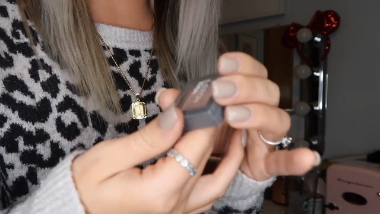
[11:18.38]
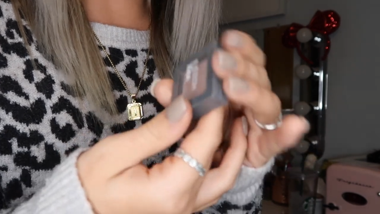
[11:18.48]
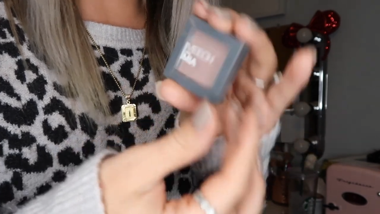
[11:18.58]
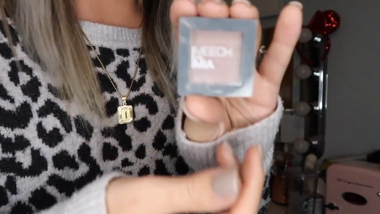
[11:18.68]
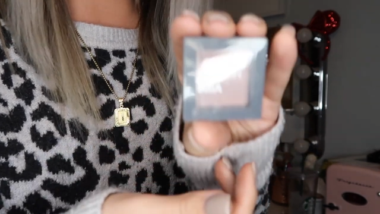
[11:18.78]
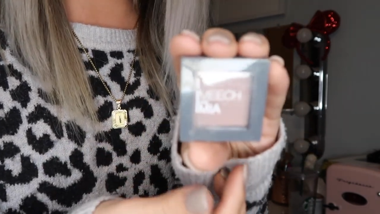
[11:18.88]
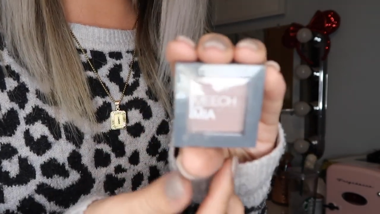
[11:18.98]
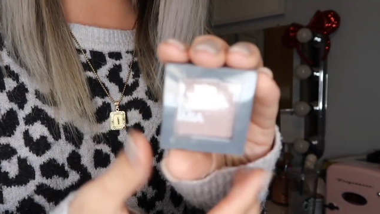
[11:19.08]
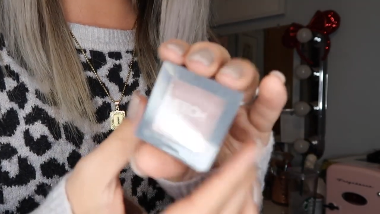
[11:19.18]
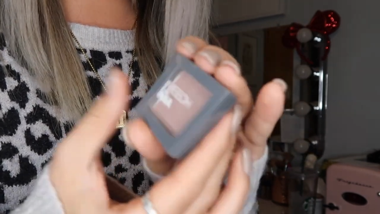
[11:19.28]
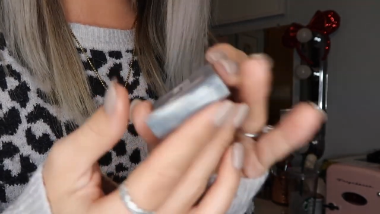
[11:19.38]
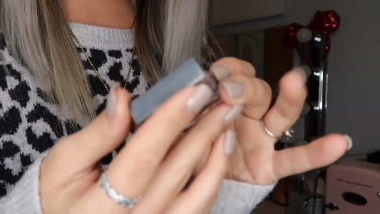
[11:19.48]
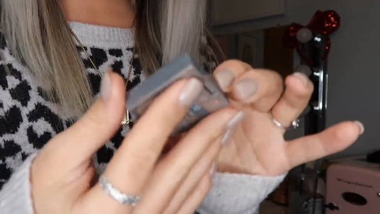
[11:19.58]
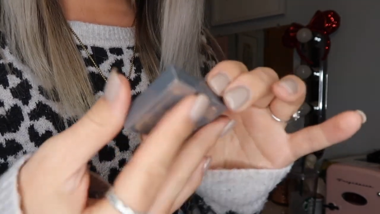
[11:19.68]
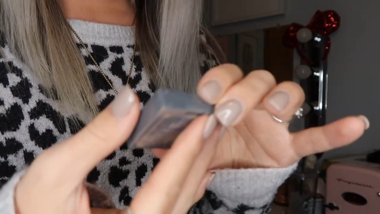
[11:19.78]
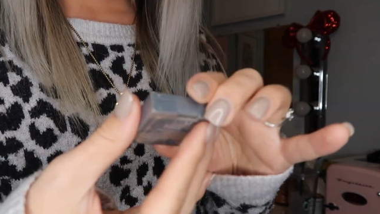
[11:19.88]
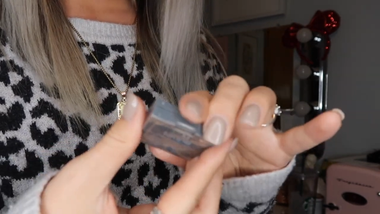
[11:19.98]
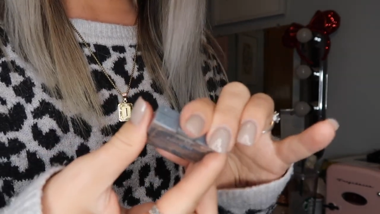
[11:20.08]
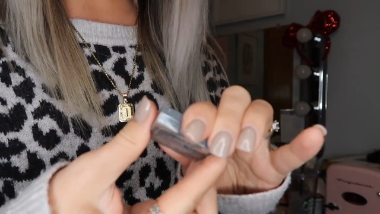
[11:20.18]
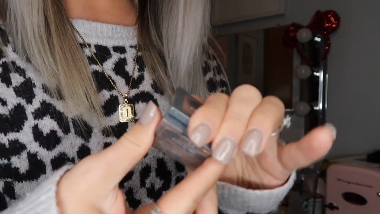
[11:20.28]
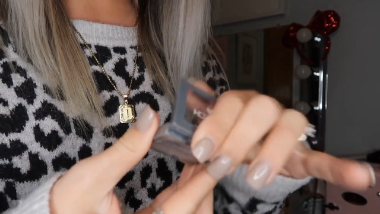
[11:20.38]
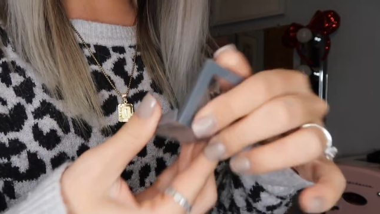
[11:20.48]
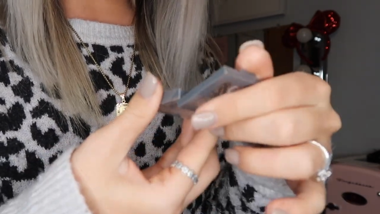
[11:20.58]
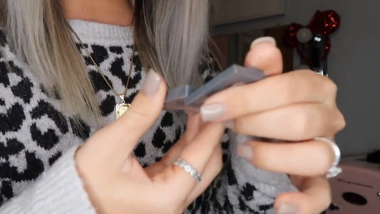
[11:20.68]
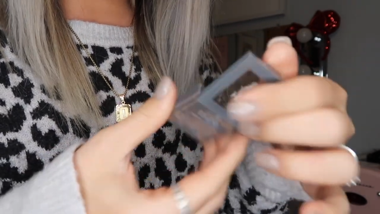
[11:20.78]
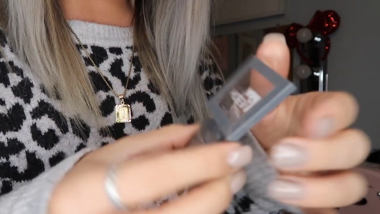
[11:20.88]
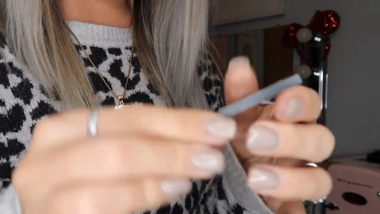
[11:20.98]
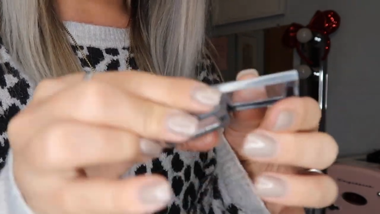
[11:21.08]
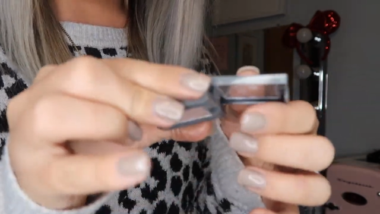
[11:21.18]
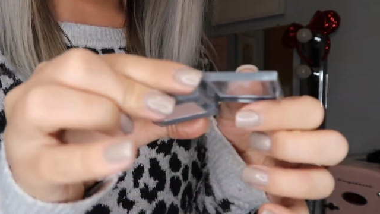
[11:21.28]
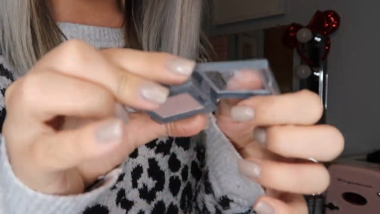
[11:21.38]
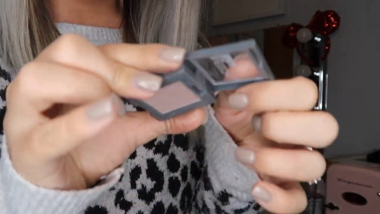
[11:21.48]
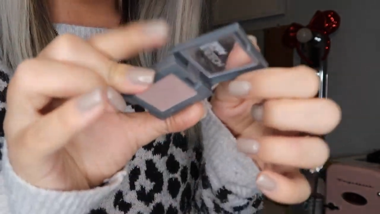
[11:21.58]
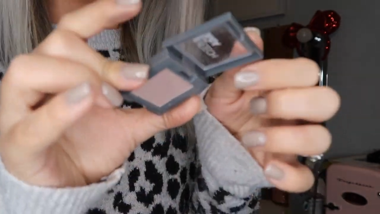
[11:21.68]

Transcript: (no speaker visible)